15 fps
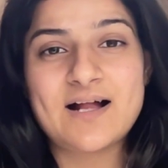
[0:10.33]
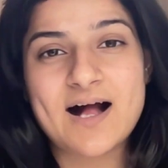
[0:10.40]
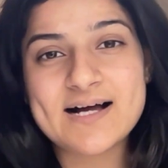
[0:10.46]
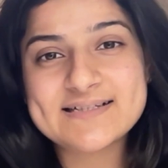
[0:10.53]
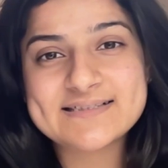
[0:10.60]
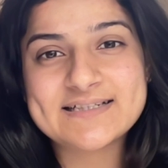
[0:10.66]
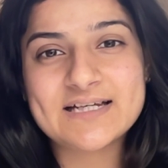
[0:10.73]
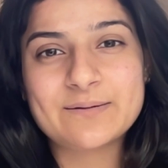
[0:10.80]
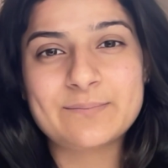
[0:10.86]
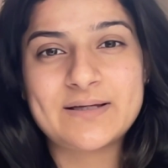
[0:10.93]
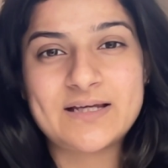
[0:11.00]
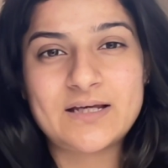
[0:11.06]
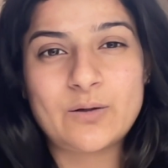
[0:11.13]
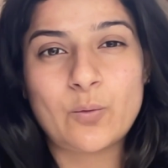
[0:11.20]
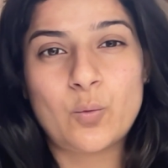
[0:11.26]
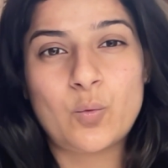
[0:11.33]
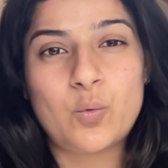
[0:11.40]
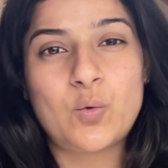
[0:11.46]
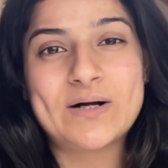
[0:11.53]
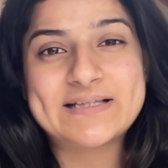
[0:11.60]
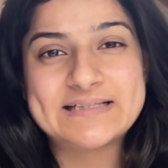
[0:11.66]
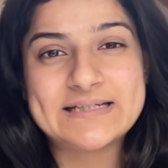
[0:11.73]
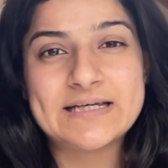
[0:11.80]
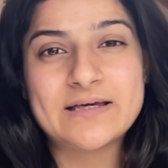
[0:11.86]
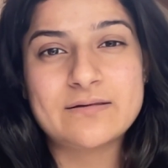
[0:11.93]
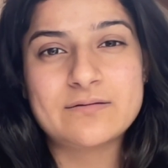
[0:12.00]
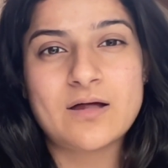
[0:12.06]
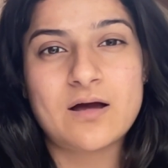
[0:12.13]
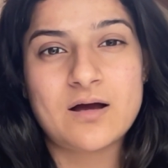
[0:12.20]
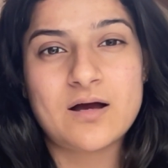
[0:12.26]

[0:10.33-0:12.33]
asking me what is